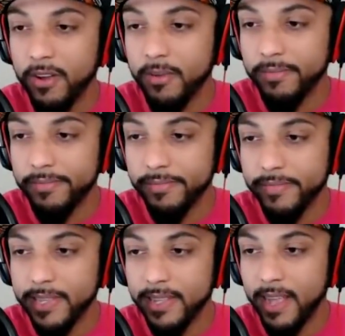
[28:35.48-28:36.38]
would be
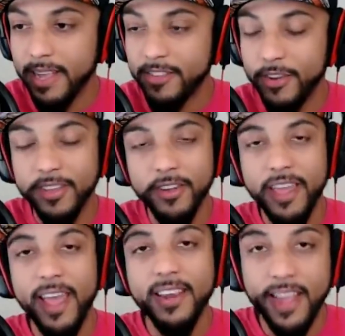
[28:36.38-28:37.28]
your
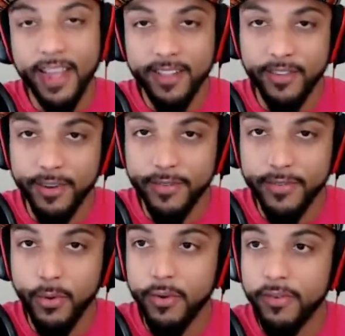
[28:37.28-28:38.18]
canned answer
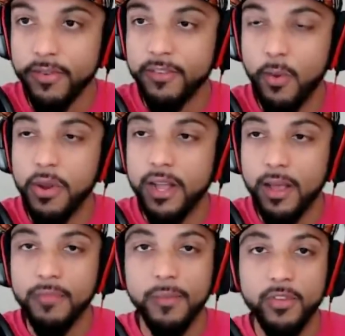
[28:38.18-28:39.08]
for someone
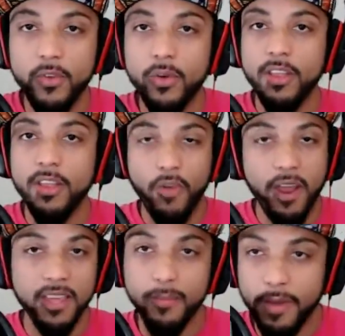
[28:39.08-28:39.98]
that comes up to you and is
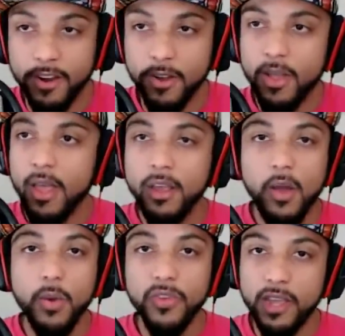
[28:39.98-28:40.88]
trying to get better,
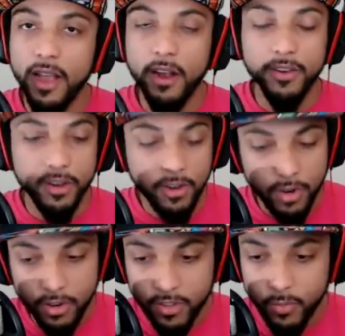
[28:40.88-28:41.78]
with any character?
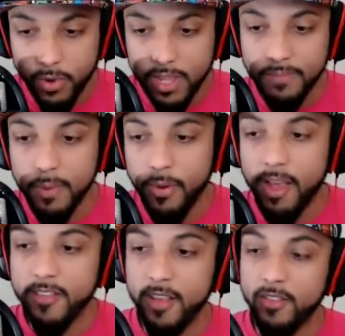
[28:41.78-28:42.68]
You just want to give them a
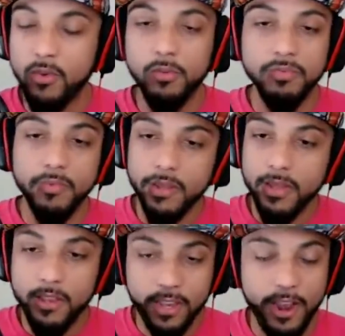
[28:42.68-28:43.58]
process. You don't
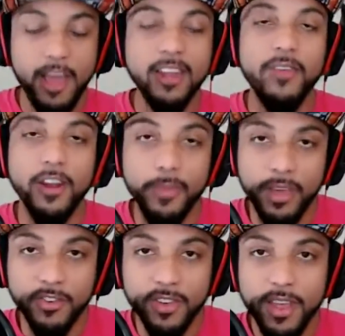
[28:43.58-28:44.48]

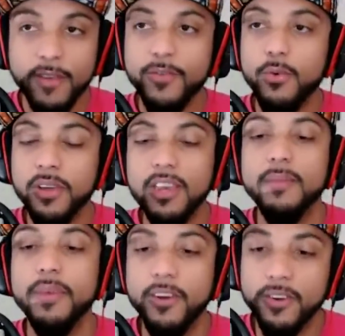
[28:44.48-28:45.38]
your elevator pitch
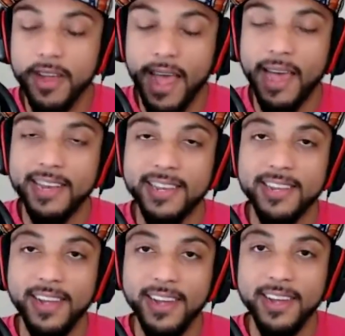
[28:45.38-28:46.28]
for getting
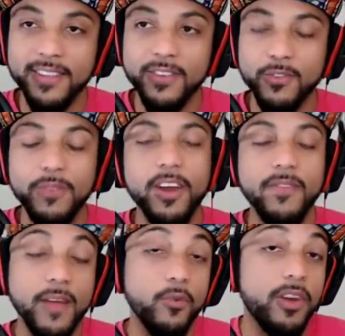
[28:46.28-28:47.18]
better at
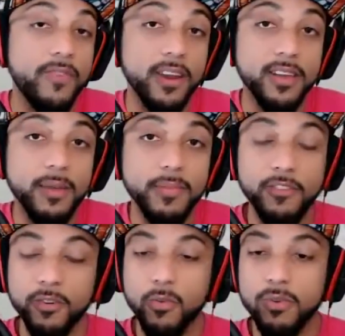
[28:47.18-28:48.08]
Street Fighter V or
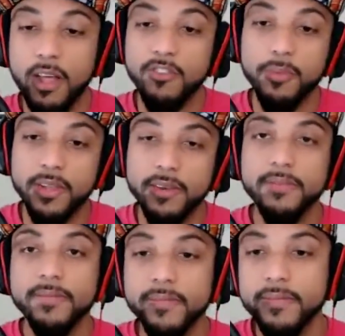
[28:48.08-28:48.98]
any fighting game that you're
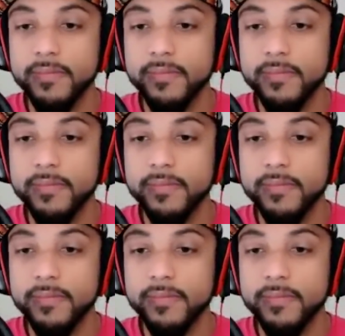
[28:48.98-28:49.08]
knowledgeable